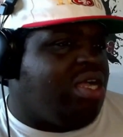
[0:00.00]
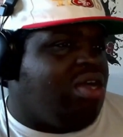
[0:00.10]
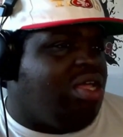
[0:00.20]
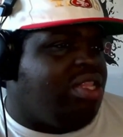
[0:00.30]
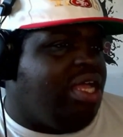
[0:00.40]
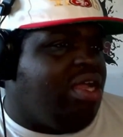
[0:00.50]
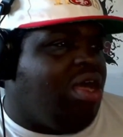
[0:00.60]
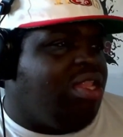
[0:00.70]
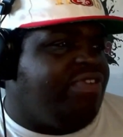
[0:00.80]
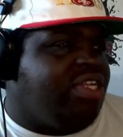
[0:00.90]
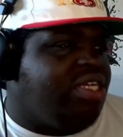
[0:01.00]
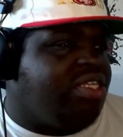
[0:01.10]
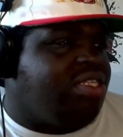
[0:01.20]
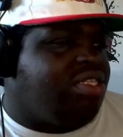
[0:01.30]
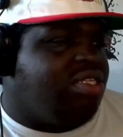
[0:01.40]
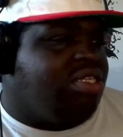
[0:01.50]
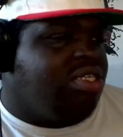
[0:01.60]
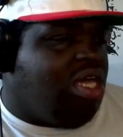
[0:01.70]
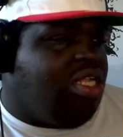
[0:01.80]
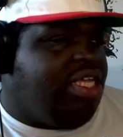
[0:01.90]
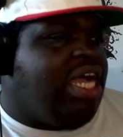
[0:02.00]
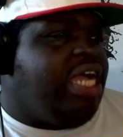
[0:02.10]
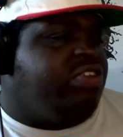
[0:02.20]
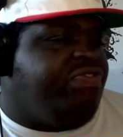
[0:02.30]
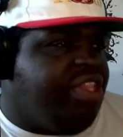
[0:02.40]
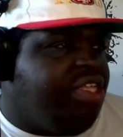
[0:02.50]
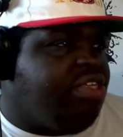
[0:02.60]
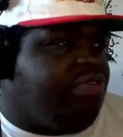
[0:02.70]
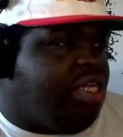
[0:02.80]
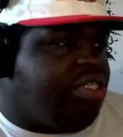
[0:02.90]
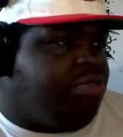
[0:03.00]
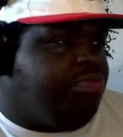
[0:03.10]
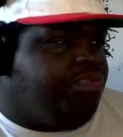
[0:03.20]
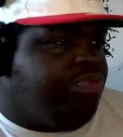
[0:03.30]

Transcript: I call that? All of it is Aaliyah Hides Her Feelings in Russian.